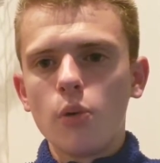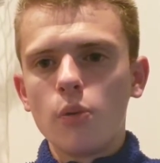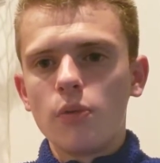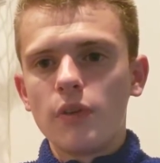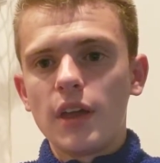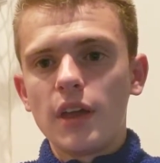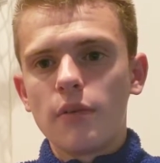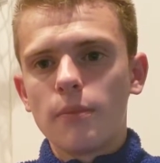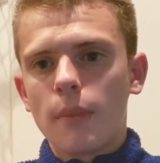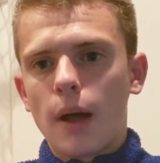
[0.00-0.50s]

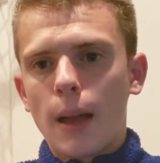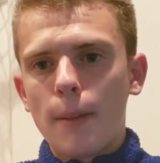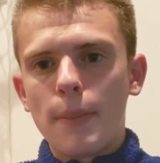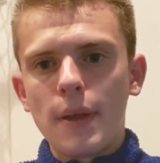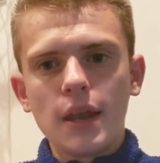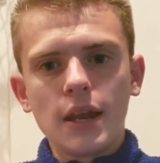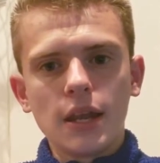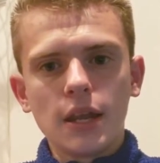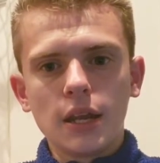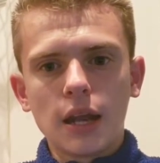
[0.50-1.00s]
give my
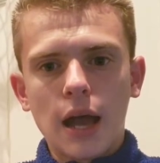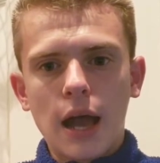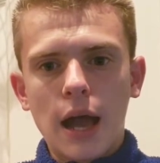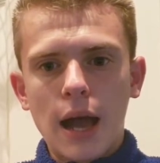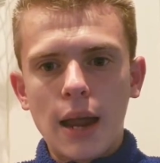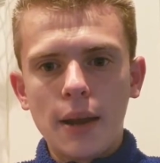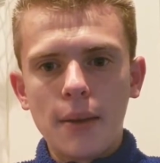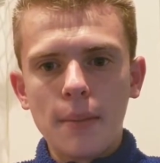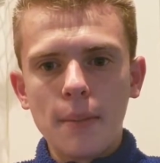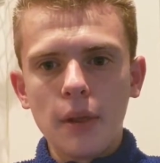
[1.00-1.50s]
opinion
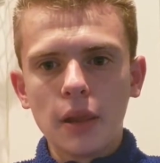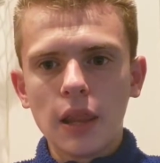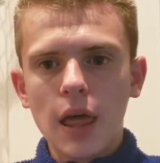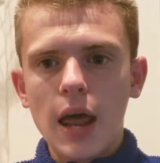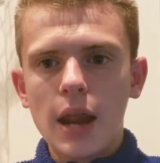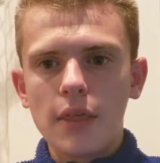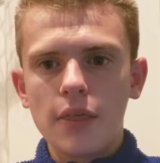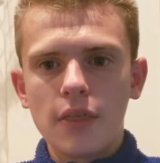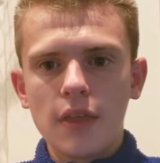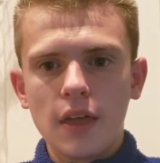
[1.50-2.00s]
on a
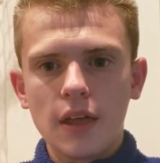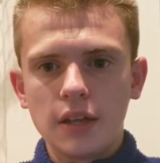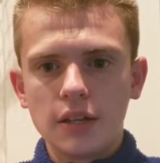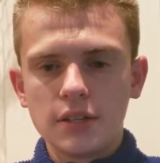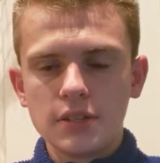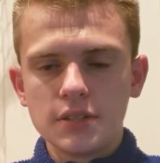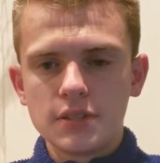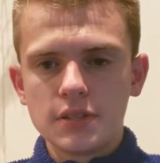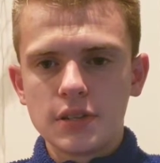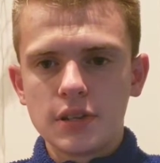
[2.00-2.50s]
lot of
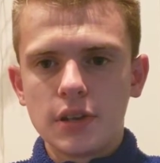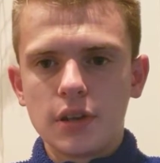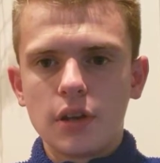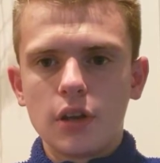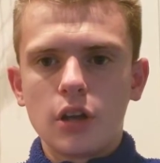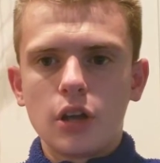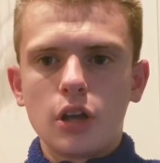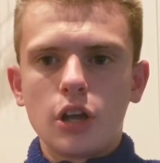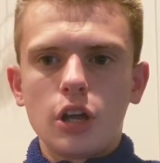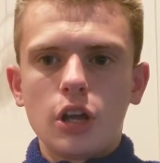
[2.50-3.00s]
things.
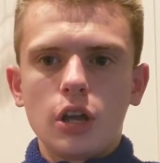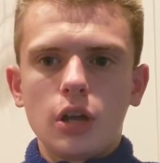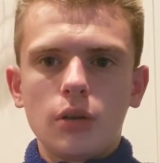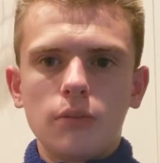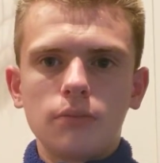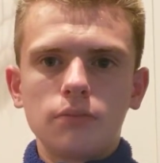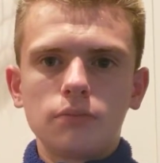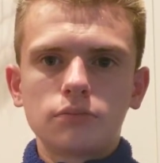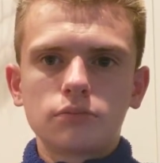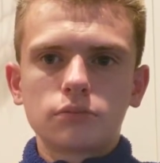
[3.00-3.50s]

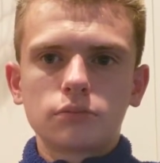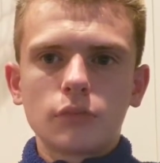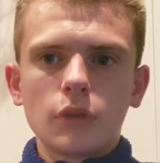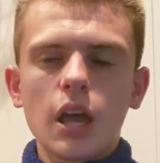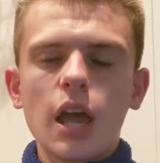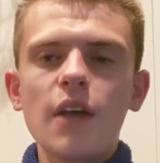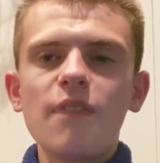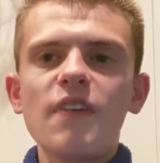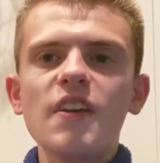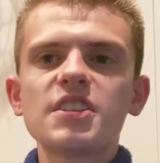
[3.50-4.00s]

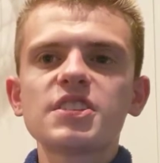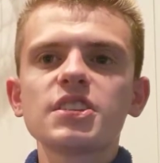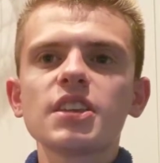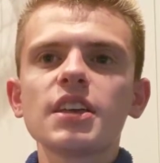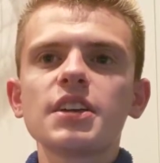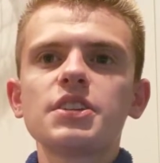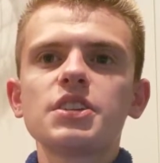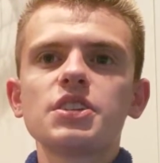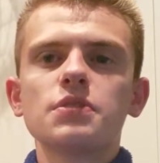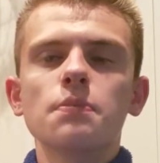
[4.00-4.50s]
If it's
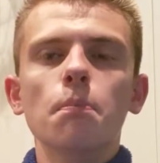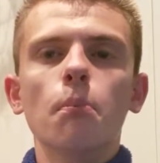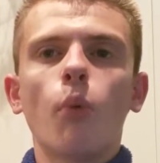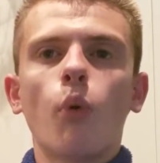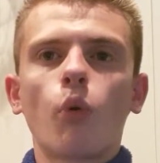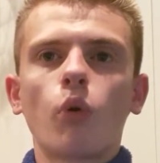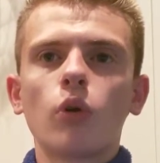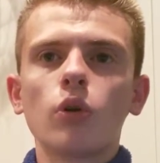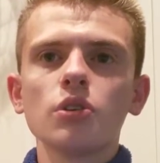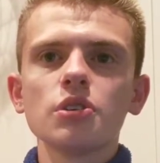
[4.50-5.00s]
like just
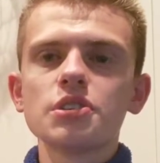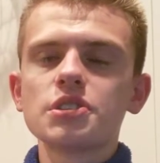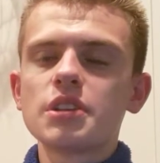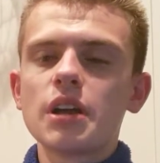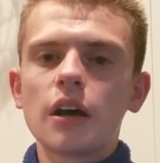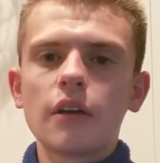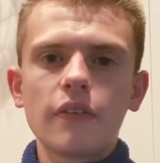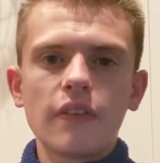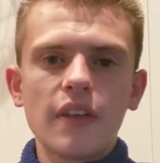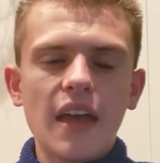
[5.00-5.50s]
moral
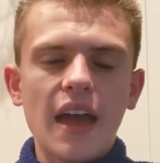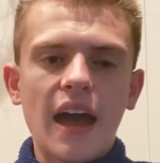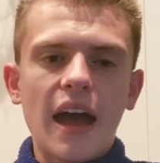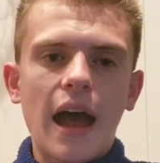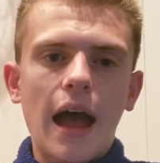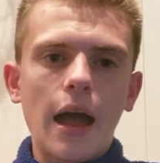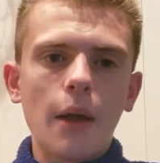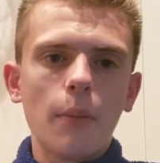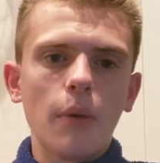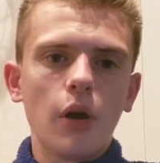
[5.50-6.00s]
stuff, yeah,
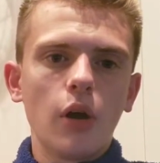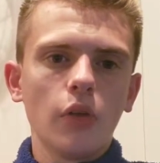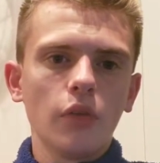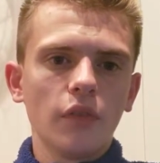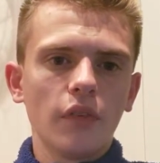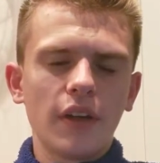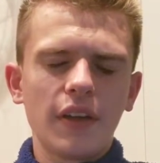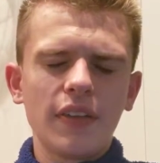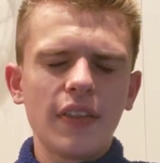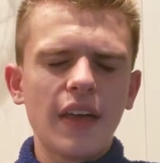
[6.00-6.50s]
I will.
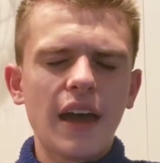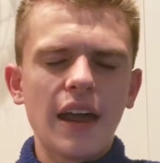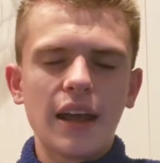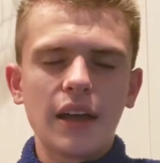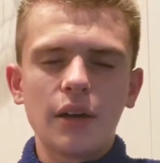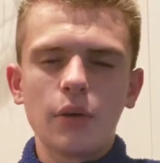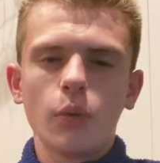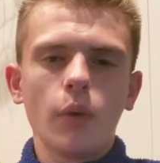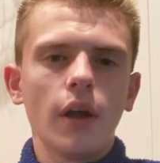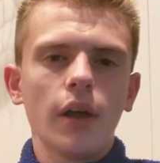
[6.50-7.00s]
Like that,
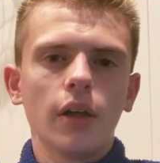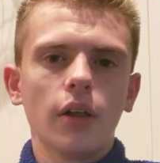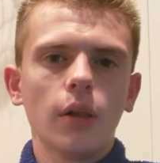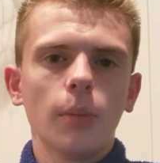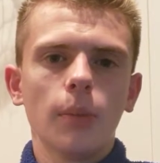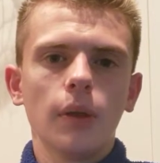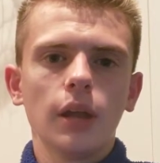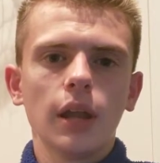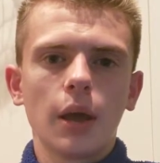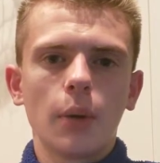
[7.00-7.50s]
I will.
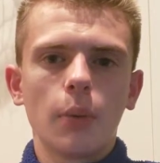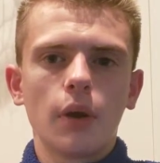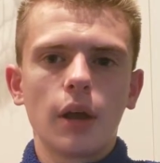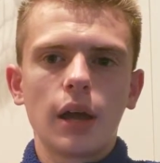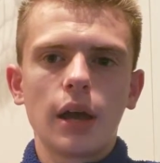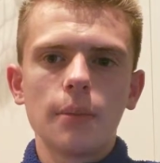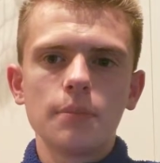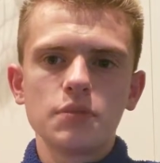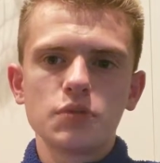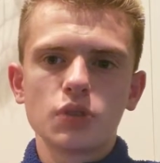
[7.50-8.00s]
But like when it
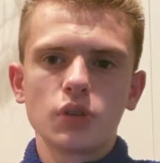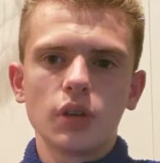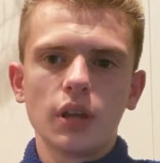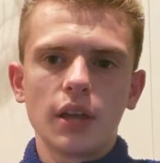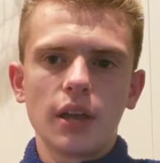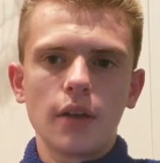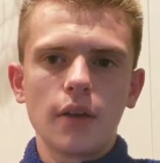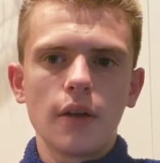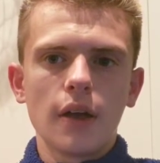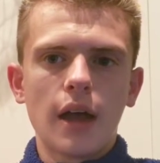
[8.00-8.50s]
comes to
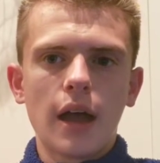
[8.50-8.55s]
like